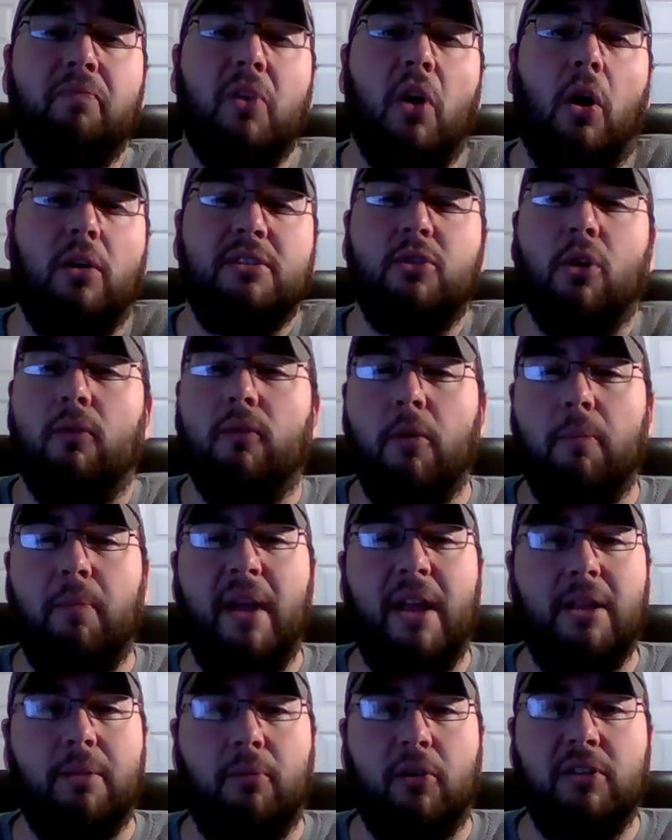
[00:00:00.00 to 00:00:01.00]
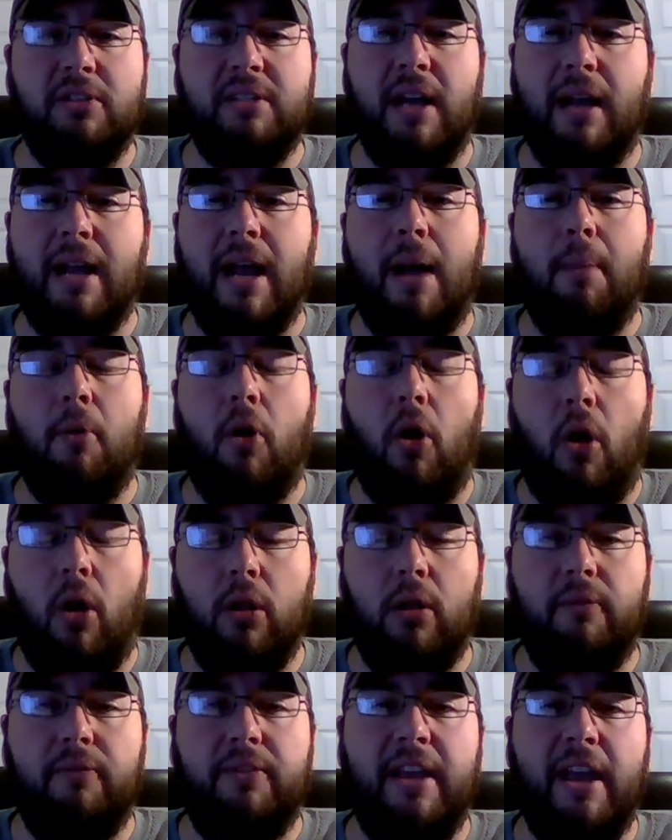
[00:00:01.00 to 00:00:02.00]
Also, over at bangthebook.com,
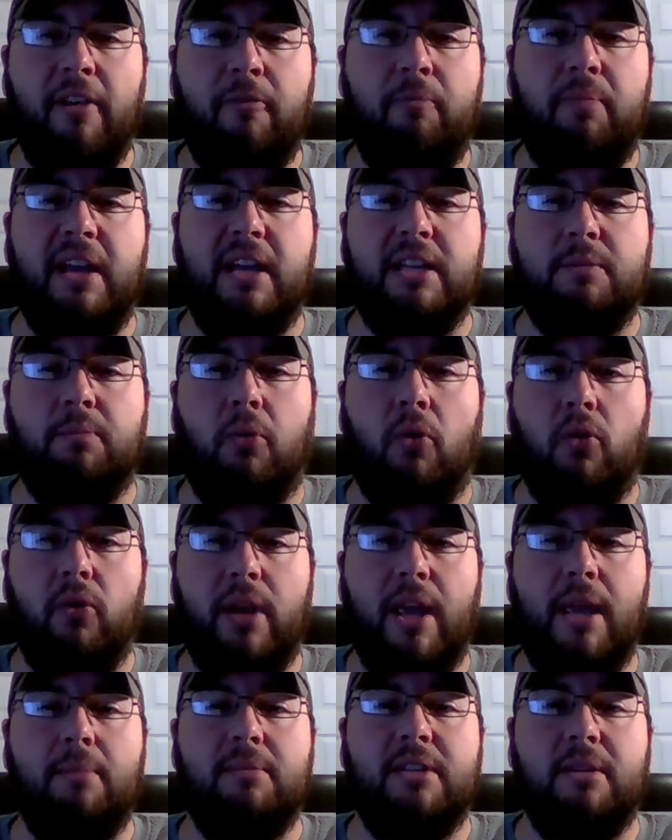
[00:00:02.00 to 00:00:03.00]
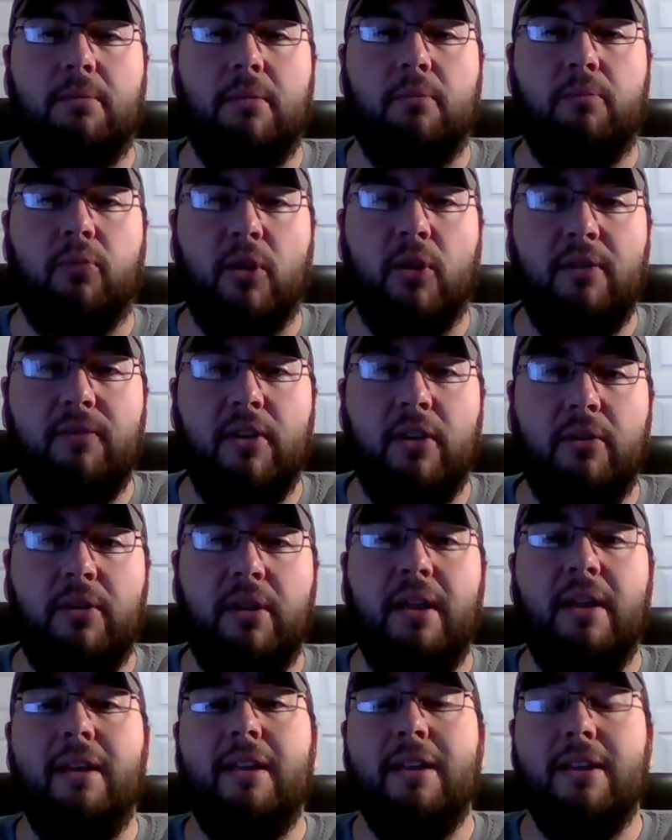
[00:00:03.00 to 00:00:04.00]
all of the FBS bowl games have been
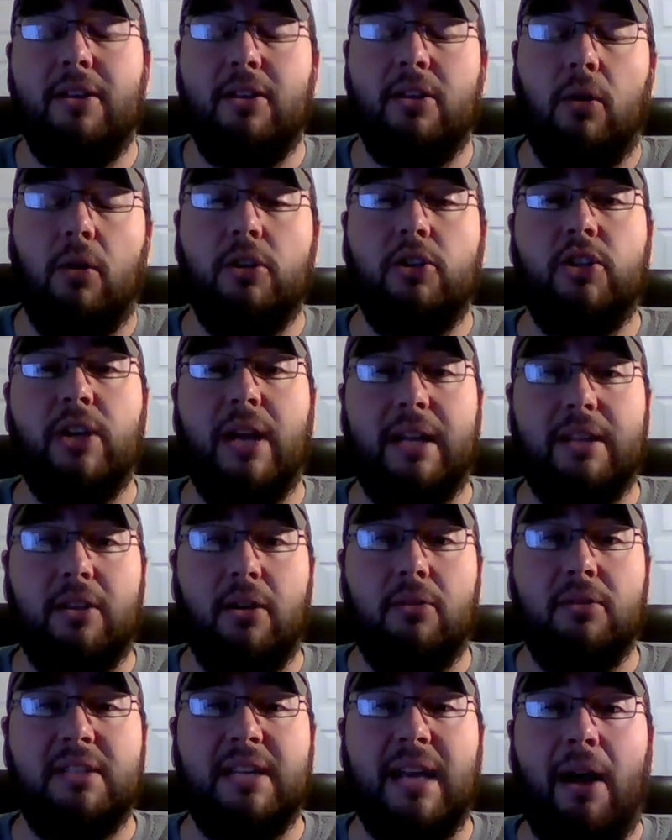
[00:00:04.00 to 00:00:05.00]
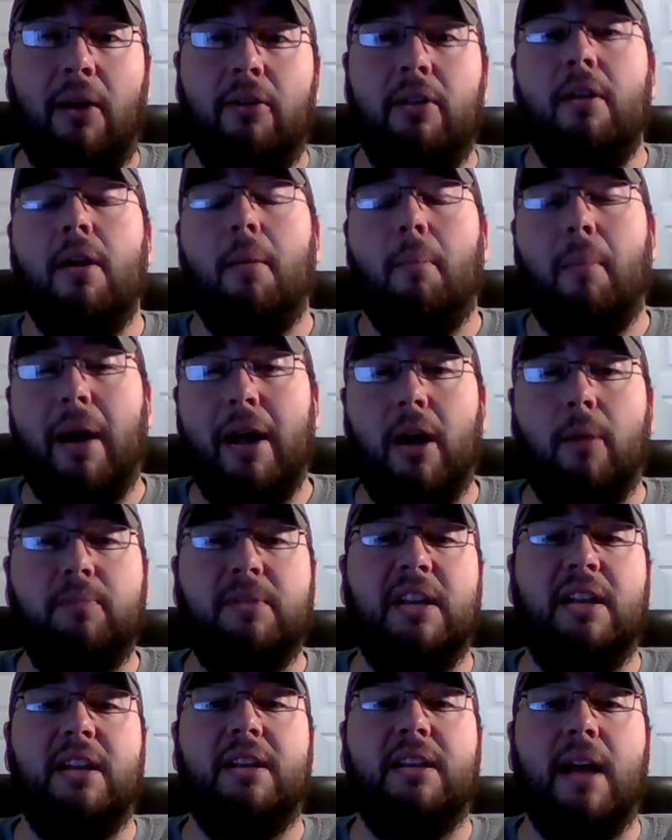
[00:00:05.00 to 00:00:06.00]
previewed. You can go and check those out. My
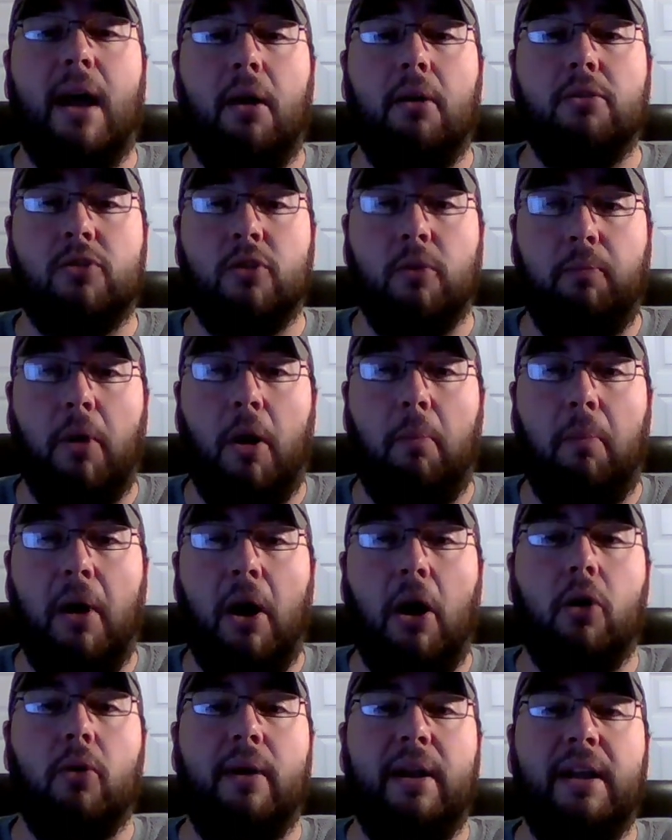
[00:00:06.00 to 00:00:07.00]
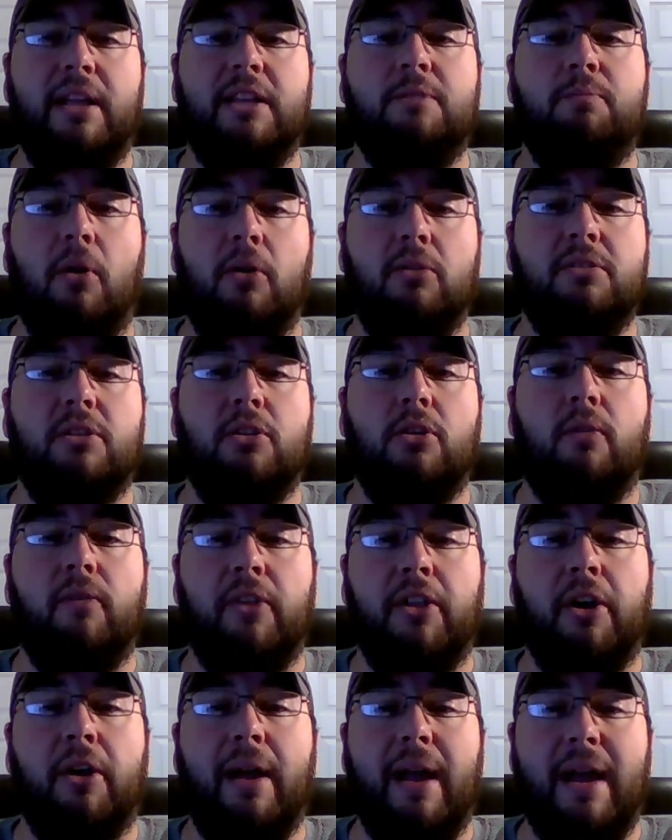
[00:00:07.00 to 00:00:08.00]
updated college football power ratings posted over
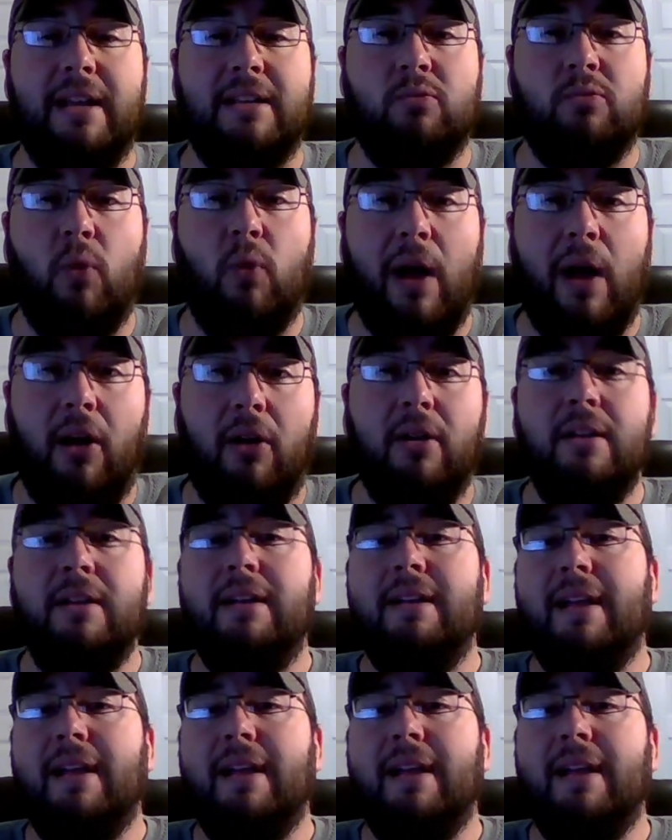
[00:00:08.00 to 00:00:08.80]
there as well.